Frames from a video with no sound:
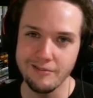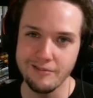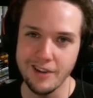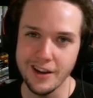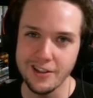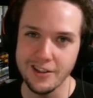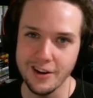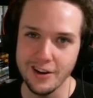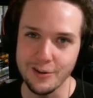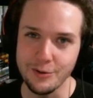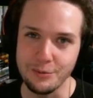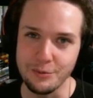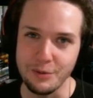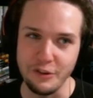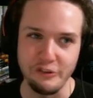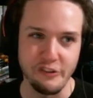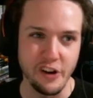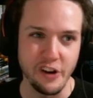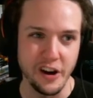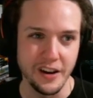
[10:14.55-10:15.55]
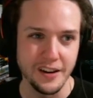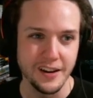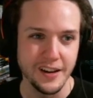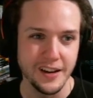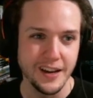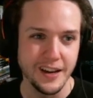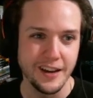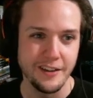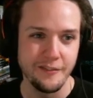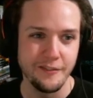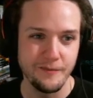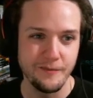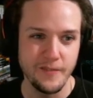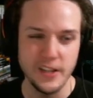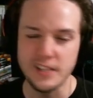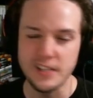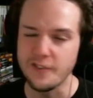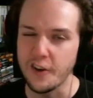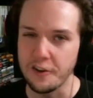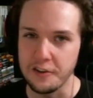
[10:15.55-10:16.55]
I thought it would be fun. Fits
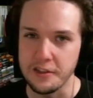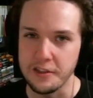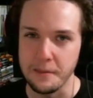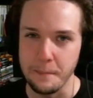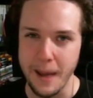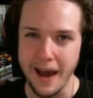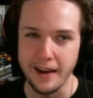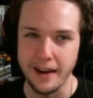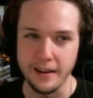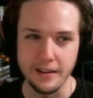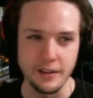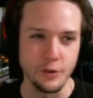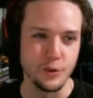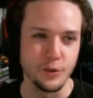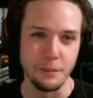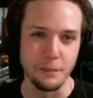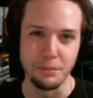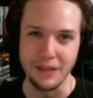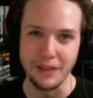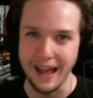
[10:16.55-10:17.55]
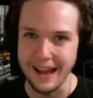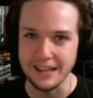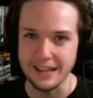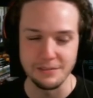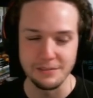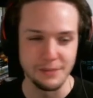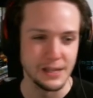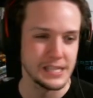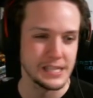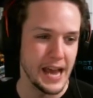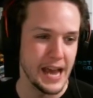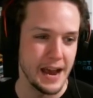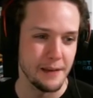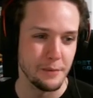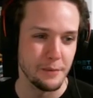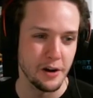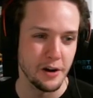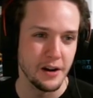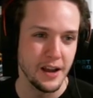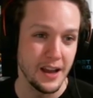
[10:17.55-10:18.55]
very thematically with a blacksmith's
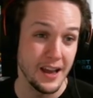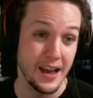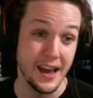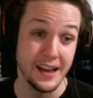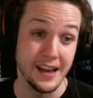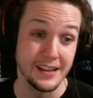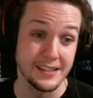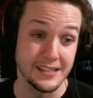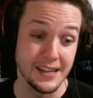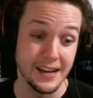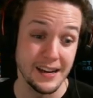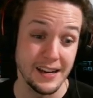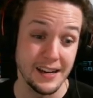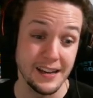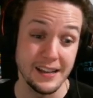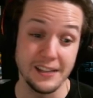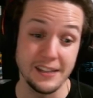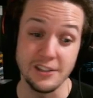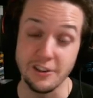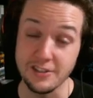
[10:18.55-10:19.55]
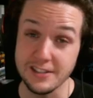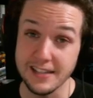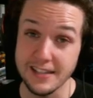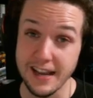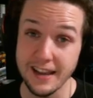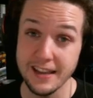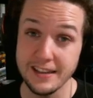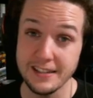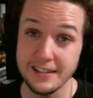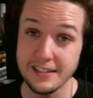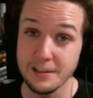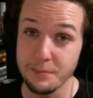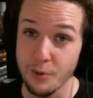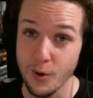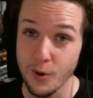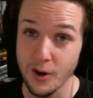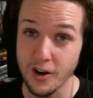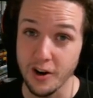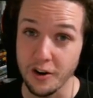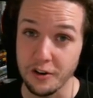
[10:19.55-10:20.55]
hammer, and is our second
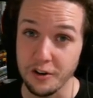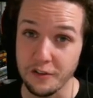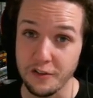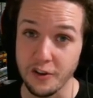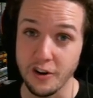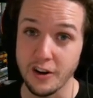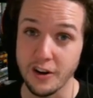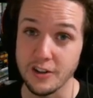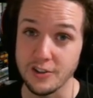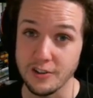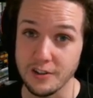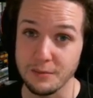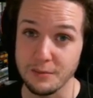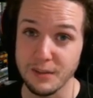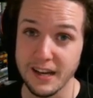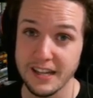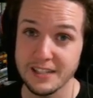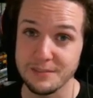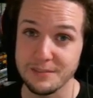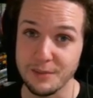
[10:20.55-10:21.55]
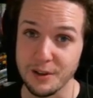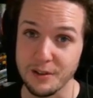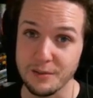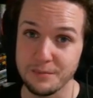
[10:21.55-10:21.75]
support card for Andre the Blacksmith.